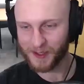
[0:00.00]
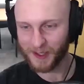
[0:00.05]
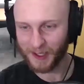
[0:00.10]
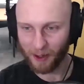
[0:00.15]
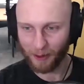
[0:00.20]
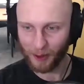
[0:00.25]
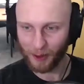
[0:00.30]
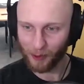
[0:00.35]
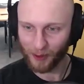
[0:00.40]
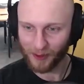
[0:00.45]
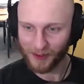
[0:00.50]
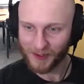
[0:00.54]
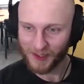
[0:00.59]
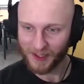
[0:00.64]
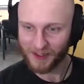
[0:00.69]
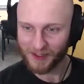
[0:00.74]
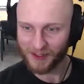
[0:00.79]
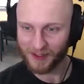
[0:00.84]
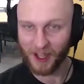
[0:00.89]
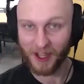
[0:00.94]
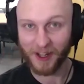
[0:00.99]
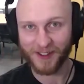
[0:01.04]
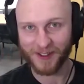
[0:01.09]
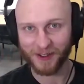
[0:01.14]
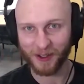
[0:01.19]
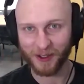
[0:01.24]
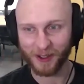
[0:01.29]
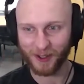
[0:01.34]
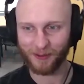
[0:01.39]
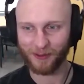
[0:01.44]
accounting works. That
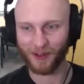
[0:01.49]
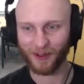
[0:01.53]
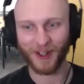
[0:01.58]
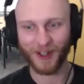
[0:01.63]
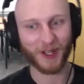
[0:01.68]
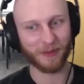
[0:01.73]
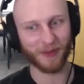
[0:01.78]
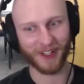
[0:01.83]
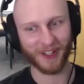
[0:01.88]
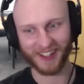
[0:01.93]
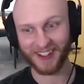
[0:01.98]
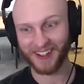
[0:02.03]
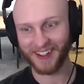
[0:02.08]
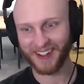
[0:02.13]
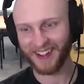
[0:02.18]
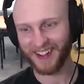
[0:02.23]
doesn't look good for anybody.